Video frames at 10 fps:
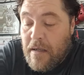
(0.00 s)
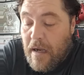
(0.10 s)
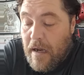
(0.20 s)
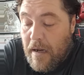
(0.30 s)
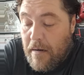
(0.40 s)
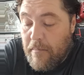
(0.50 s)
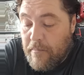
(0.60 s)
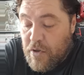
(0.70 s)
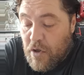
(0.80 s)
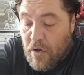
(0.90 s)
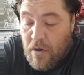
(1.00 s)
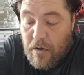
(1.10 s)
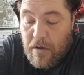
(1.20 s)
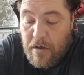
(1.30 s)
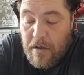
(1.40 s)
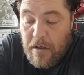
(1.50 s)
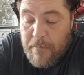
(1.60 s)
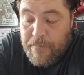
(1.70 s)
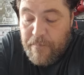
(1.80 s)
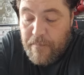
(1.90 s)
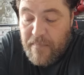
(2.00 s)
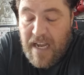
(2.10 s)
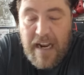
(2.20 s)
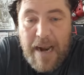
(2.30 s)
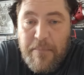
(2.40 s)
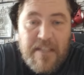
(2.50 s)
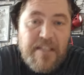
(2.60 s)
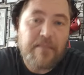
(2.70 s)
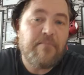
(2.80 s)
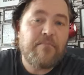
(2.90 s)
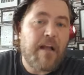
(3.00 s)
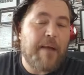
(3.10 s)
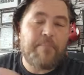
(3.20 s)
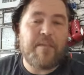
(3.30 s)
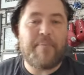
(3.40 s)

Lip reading: I'm the